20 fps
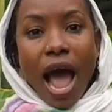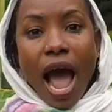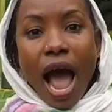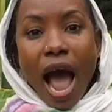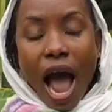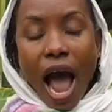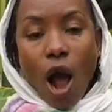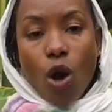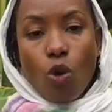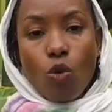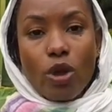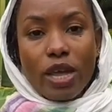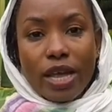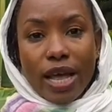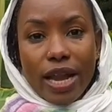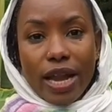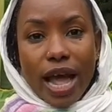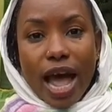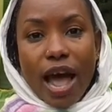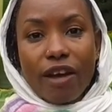how we
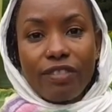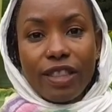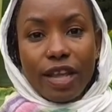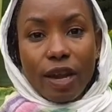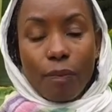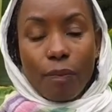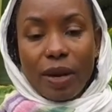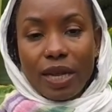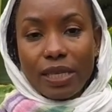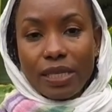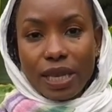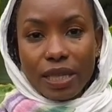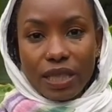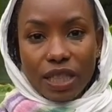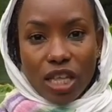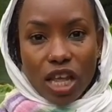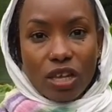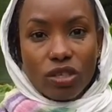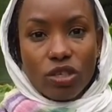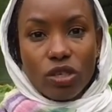can have the
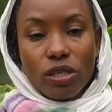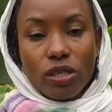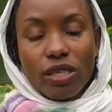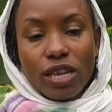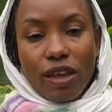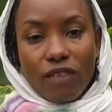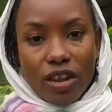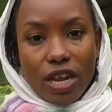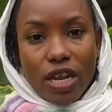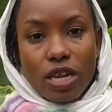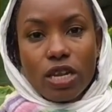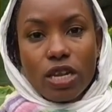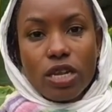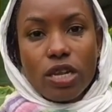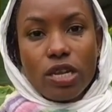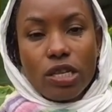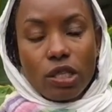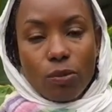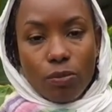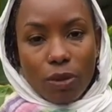representation, seven
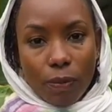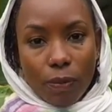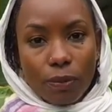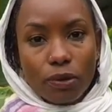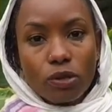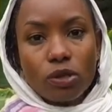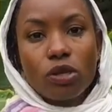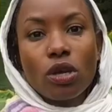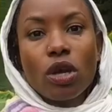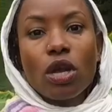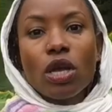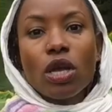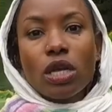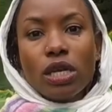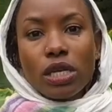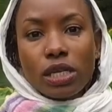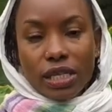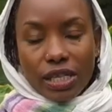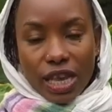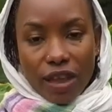indigenous peoples,
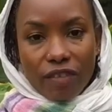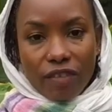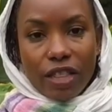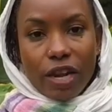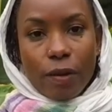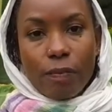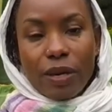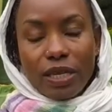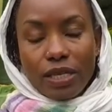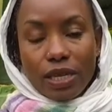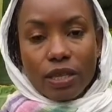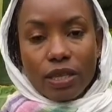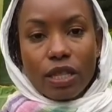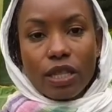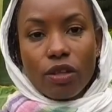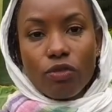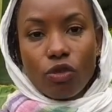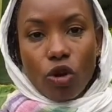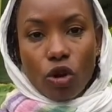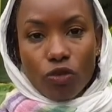seven
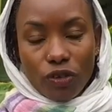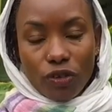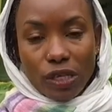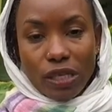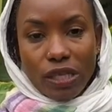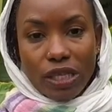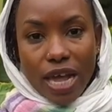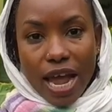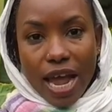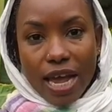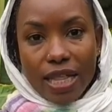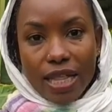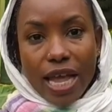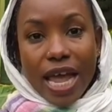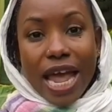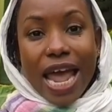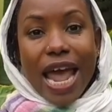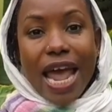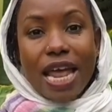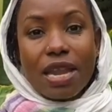representative of state,
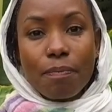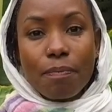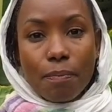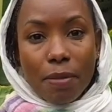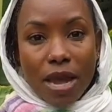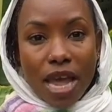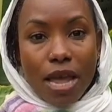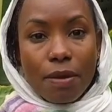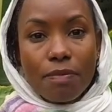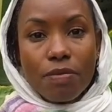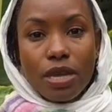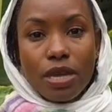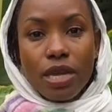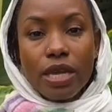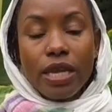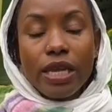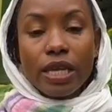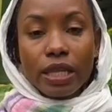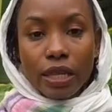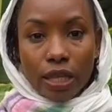and maybe
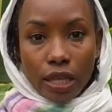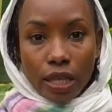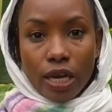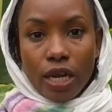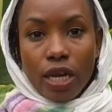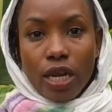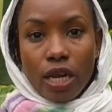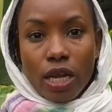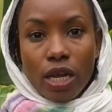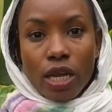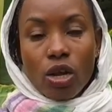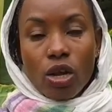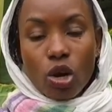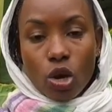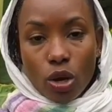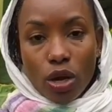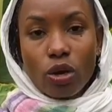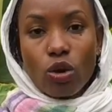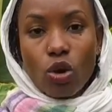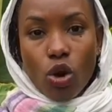three
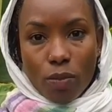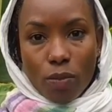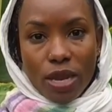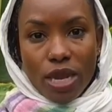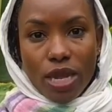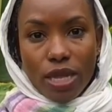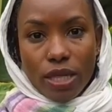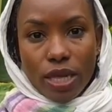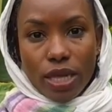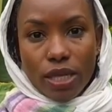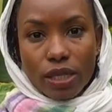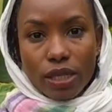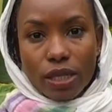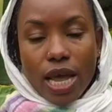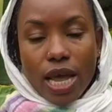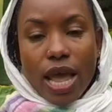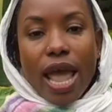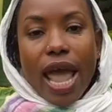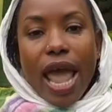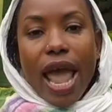local communities.
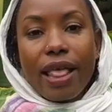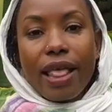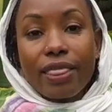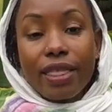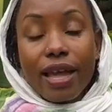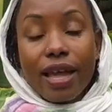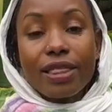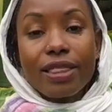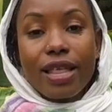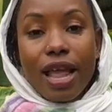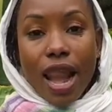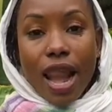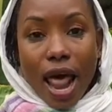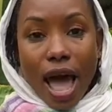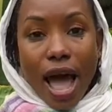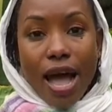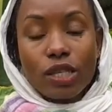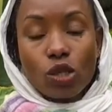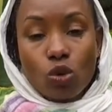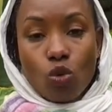And then the
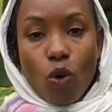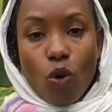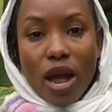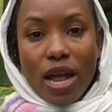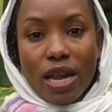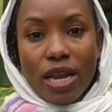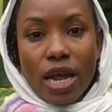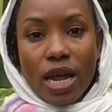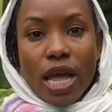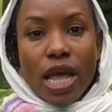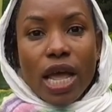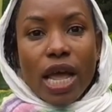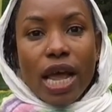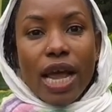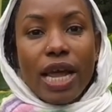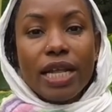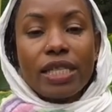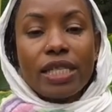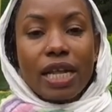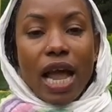last one,
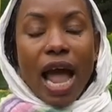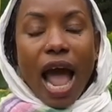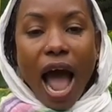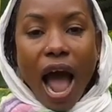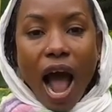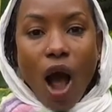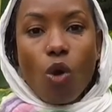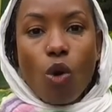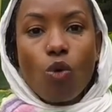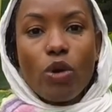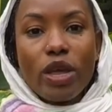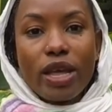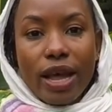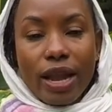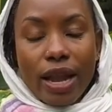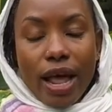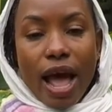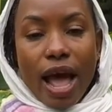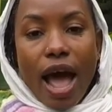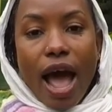it's how we
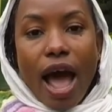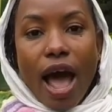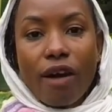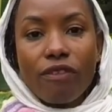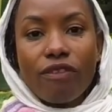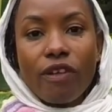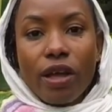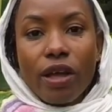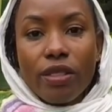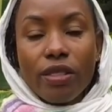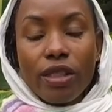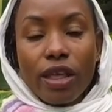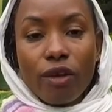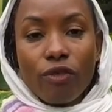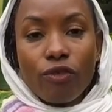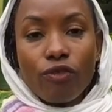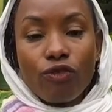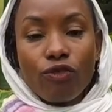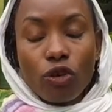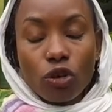can have the
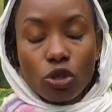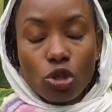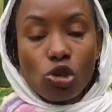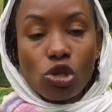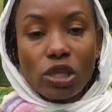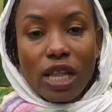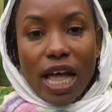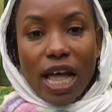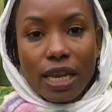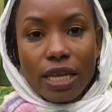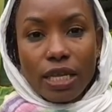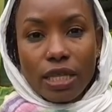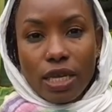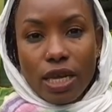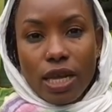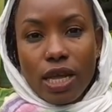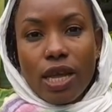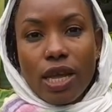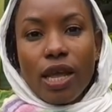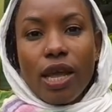functionality.
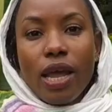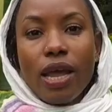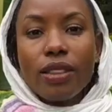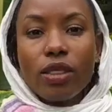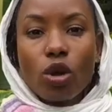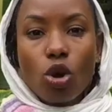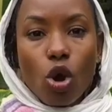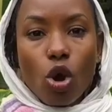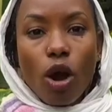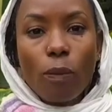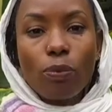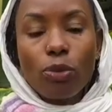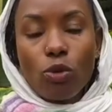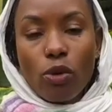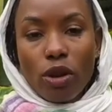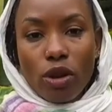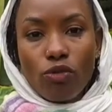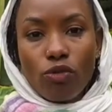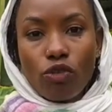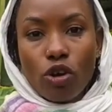In the
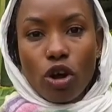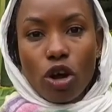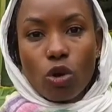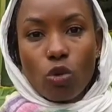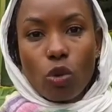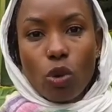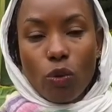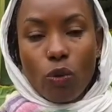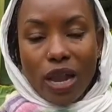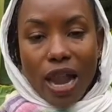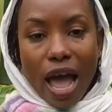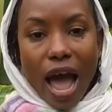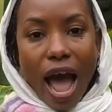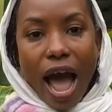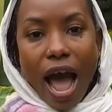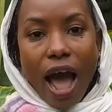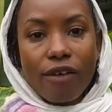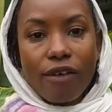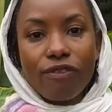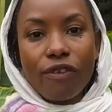COP24, we will
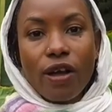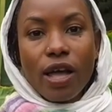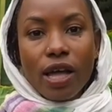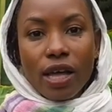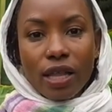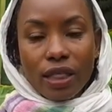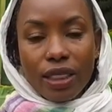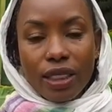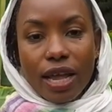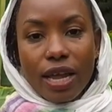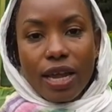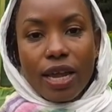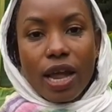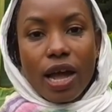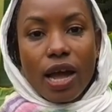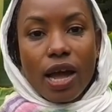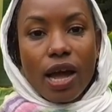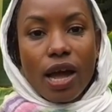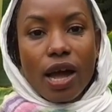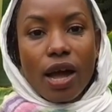have the,
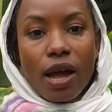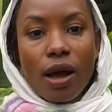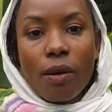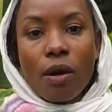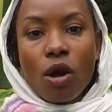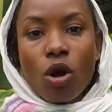uh,